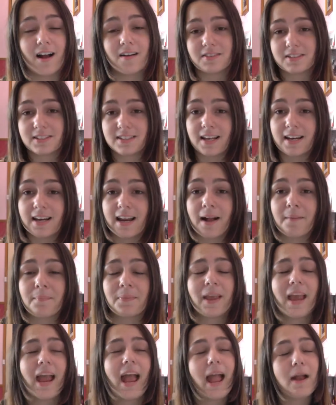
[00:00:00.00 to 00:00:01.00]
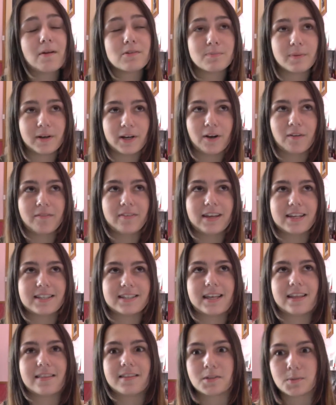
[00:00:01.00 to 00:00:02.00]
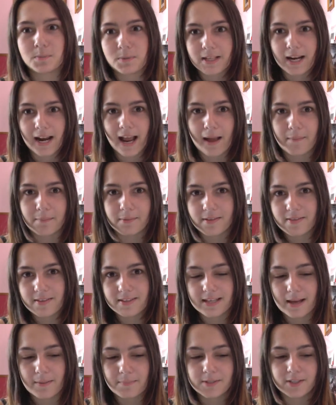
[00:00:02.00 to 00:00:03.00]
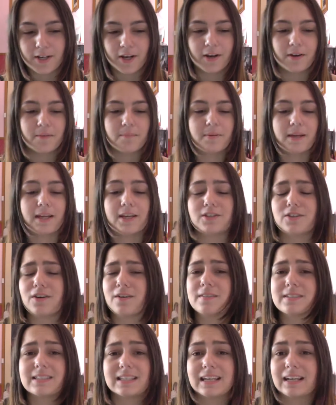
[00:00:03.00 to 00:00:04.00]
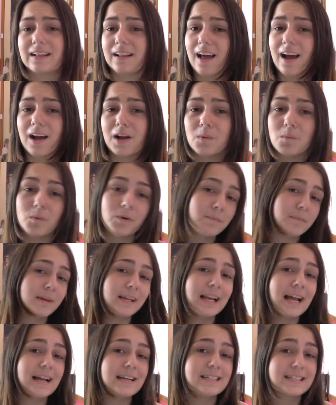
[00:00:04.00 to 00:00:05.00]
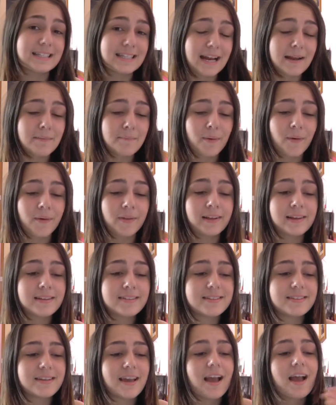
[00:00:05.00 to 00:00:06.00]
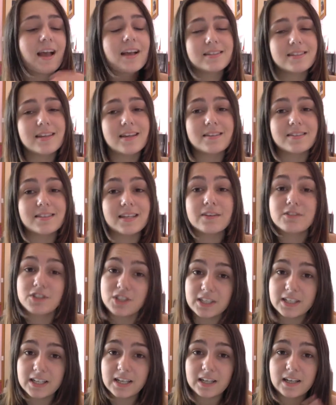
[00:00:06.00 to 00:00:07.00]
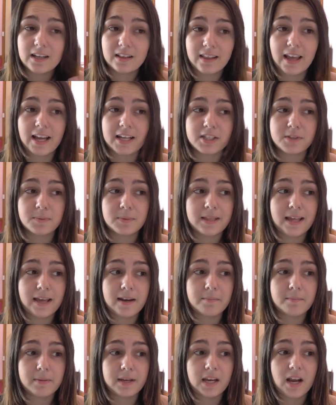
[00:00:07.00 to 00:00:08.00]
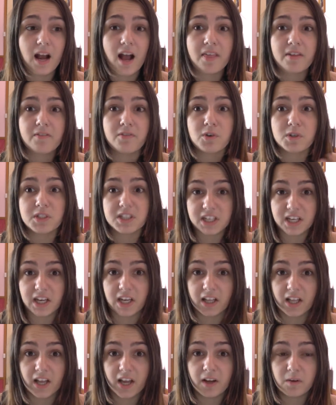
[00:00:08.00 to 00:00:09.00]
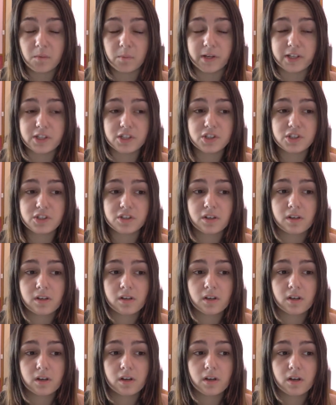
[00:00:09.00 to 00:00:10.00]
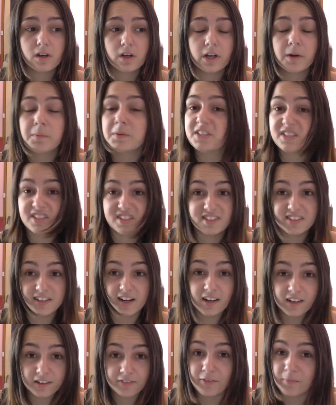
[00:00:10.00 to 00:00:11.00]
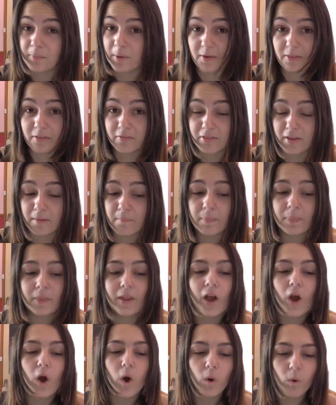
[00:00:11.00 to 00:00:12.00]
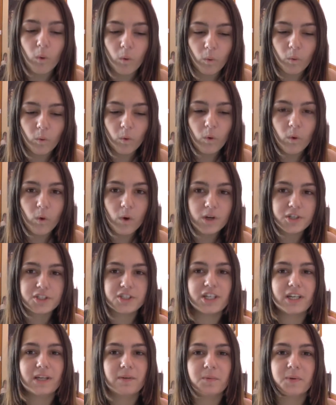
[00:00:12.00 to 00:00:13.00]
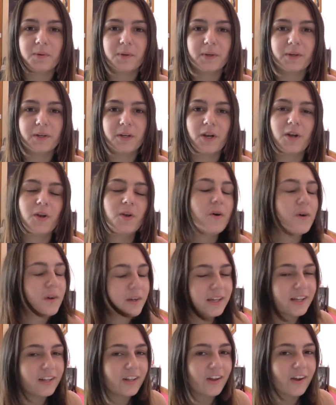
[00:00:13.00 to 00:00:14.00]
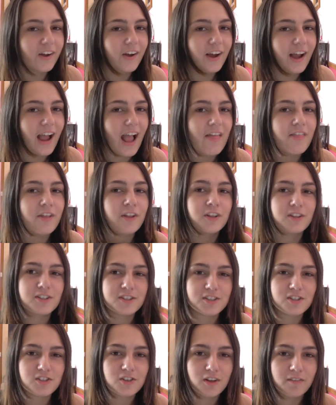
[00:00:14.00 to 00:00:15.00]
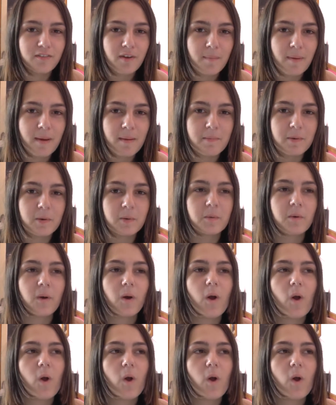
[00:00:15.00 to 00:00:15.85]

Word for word: after sundown, it was pretty obvious that this was going to happen in this episode because obviously Clarke wouldn't be allowed to stay in Polis since if she did, Lexa would then be either forced to kill her, which it would suck for both of them, or she would not kill her and then lose control of her people